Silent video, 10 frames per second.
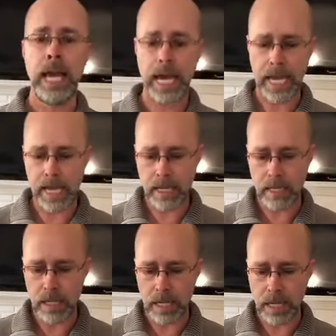
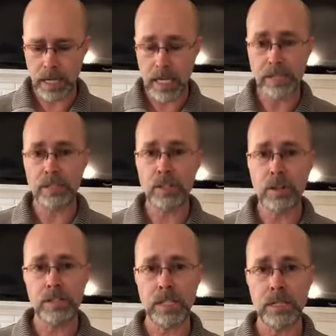and uh, he's
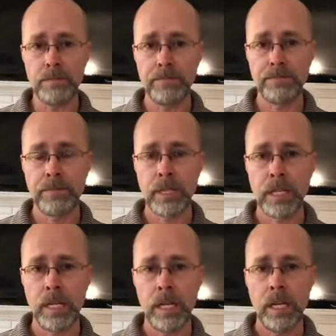entrusted.
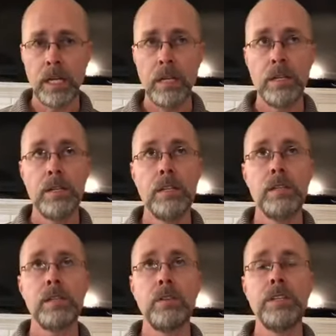
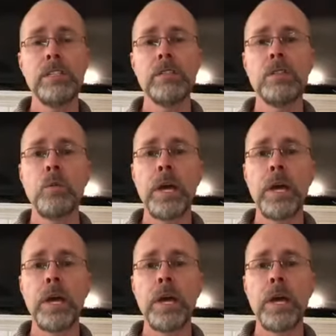So, this is the